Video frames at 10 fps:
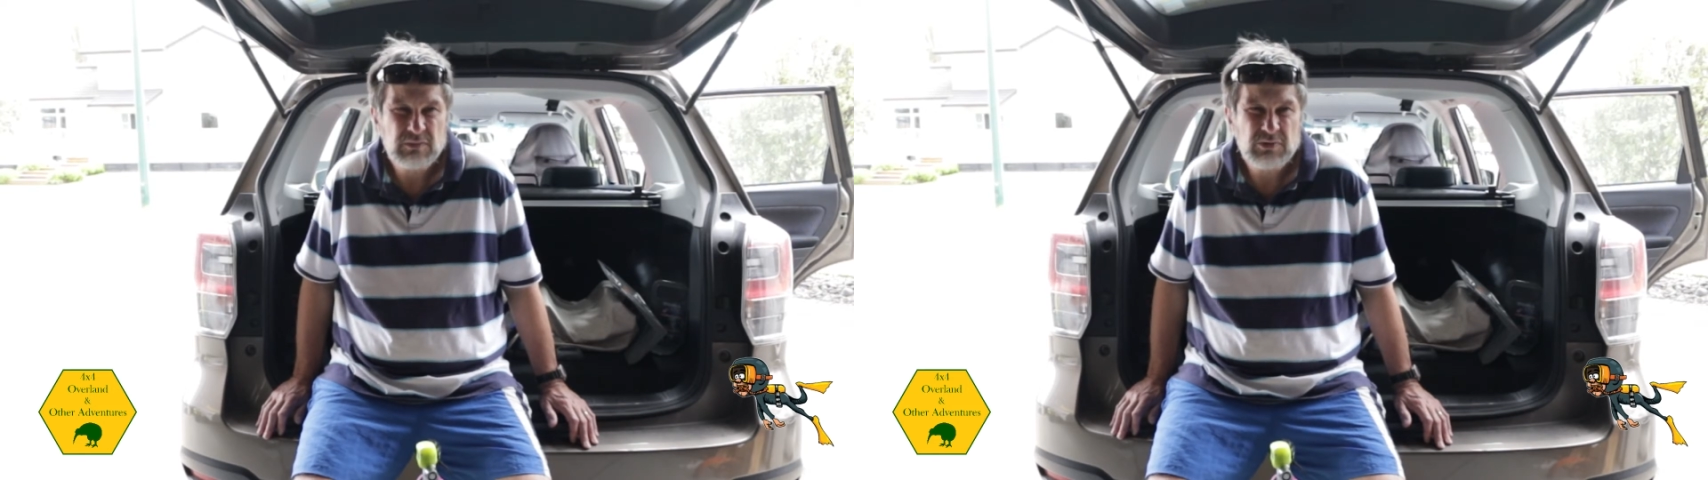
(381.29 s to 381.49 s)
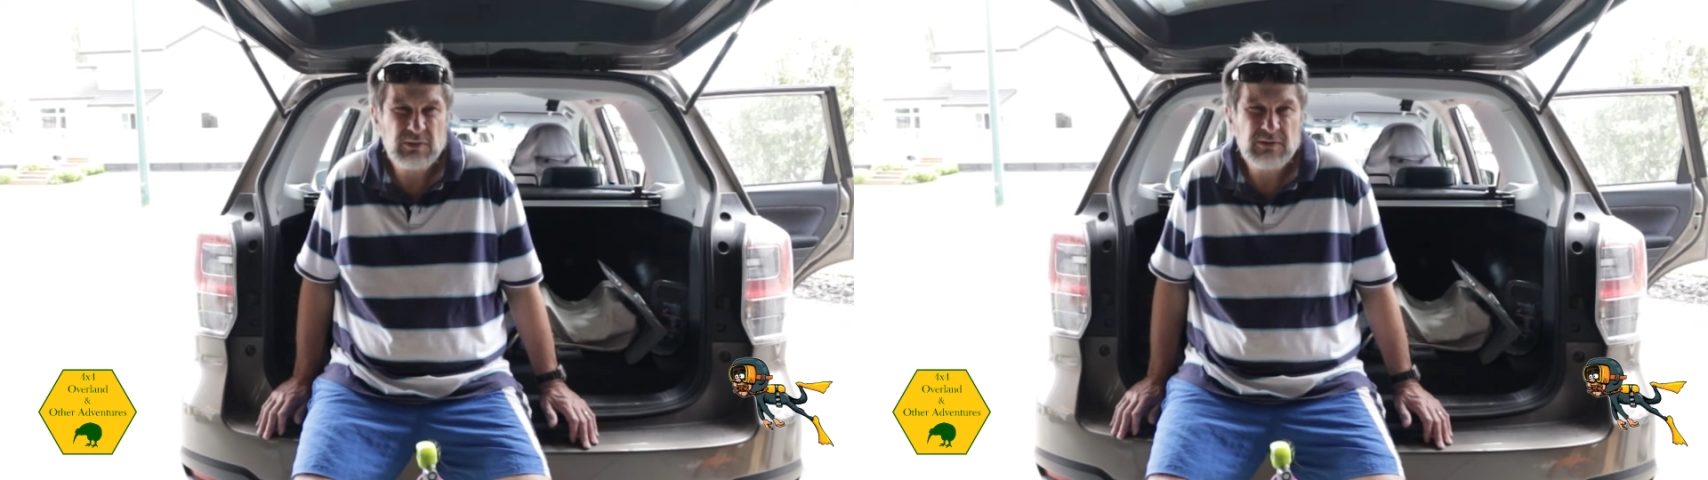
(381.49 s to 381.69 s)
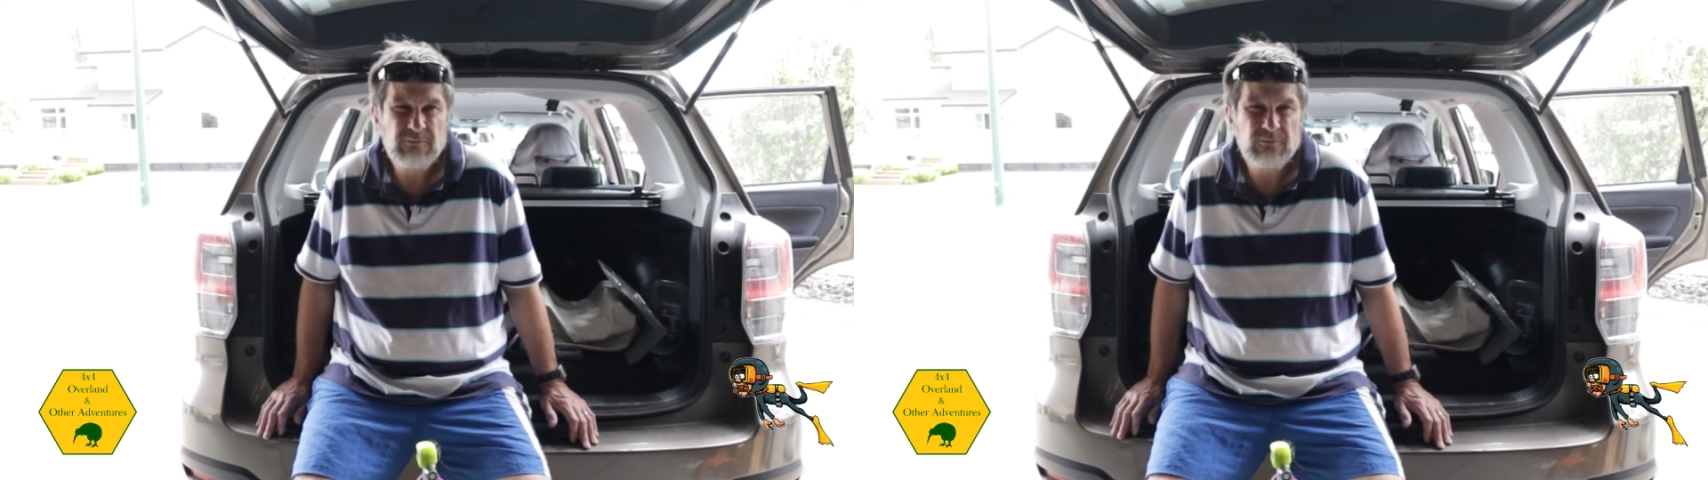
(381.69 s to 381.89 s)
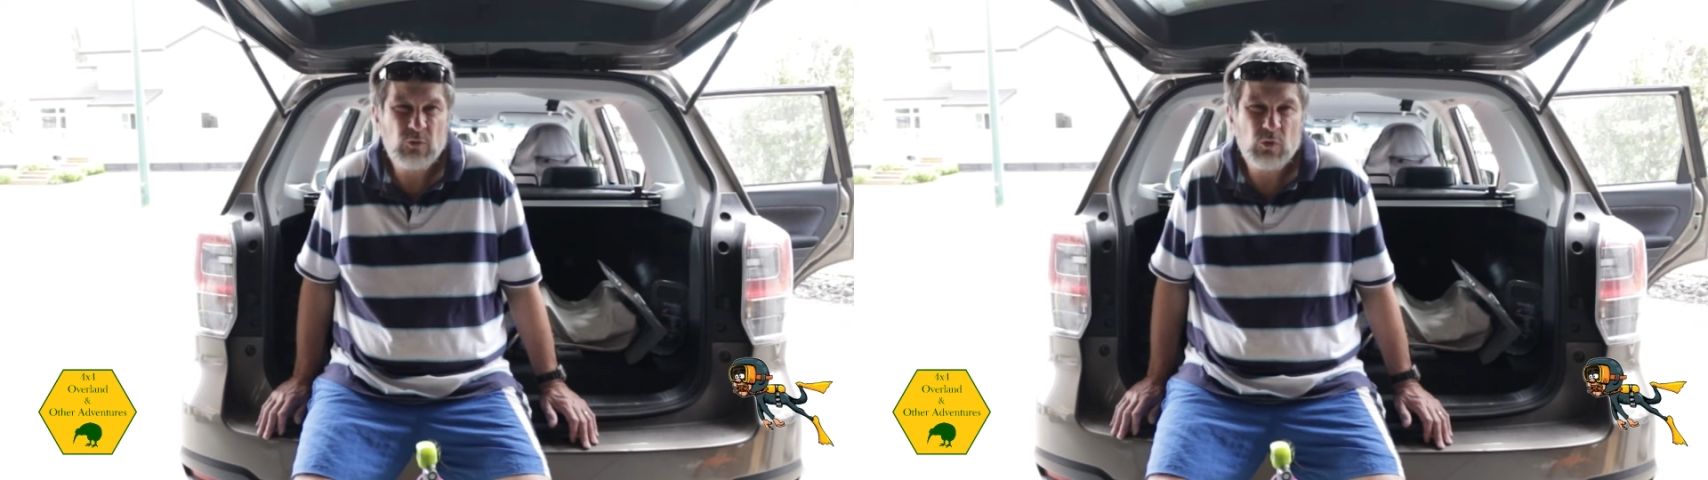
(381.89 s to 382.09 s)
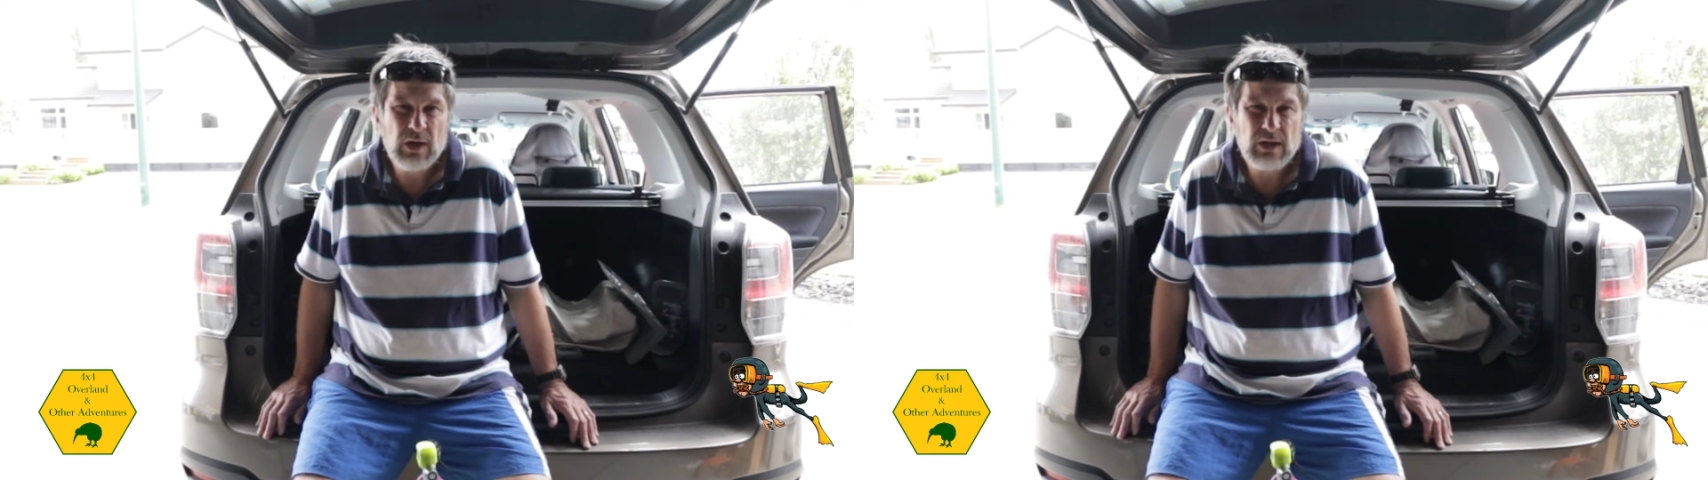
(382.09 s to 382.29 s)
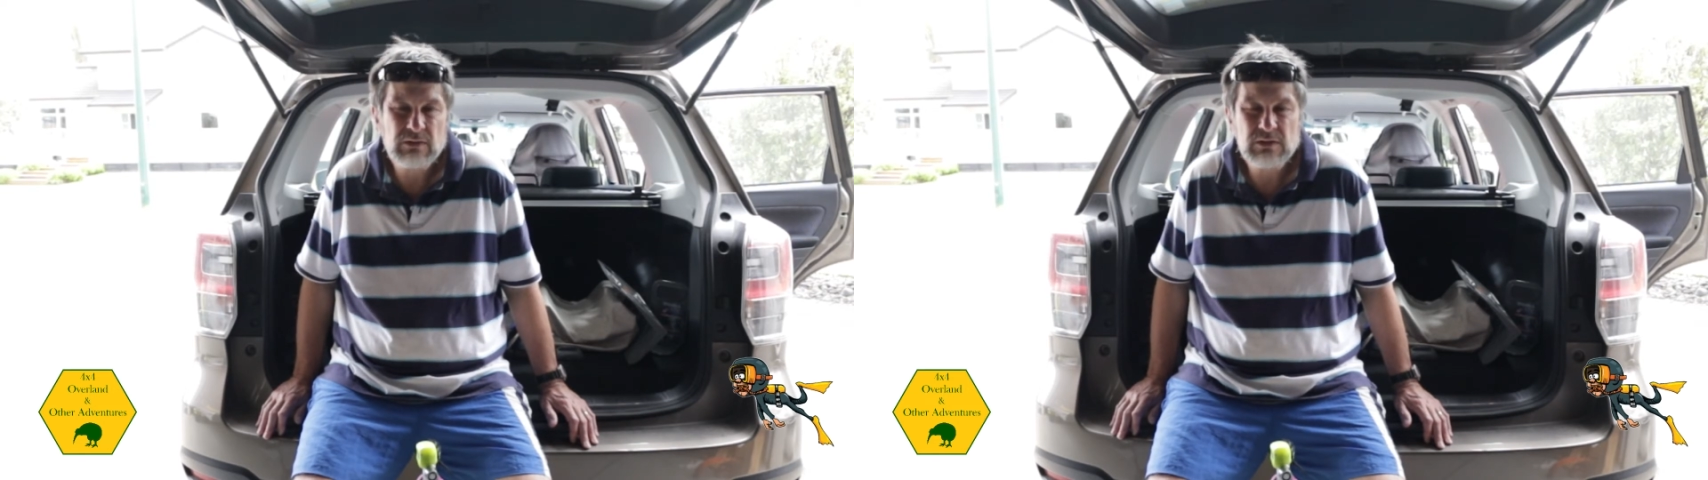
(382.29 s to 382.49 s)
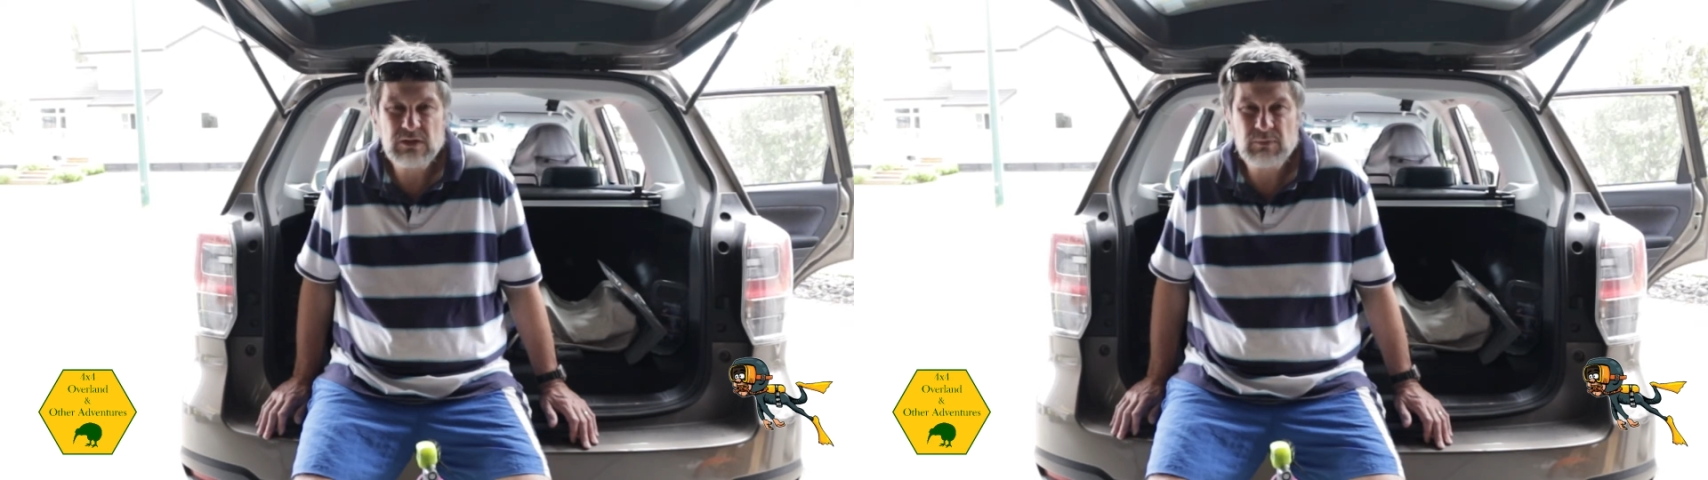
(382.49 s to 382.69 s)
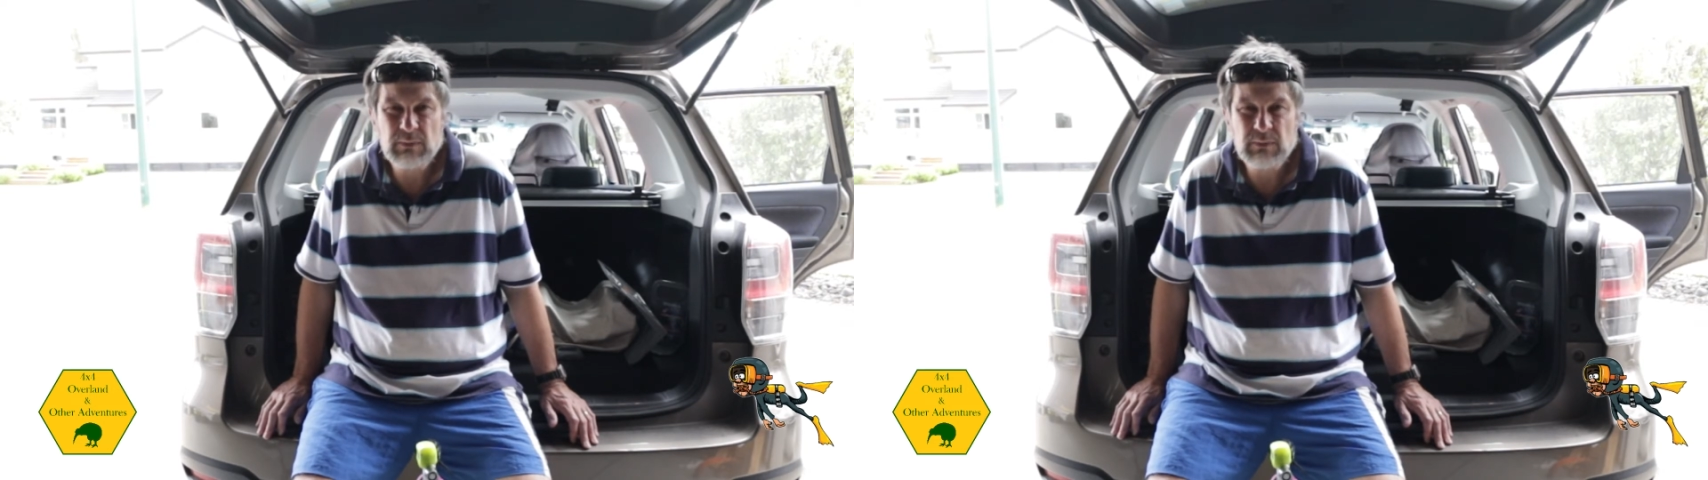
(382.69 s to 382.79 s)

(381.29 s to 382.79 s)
probably 4 hours,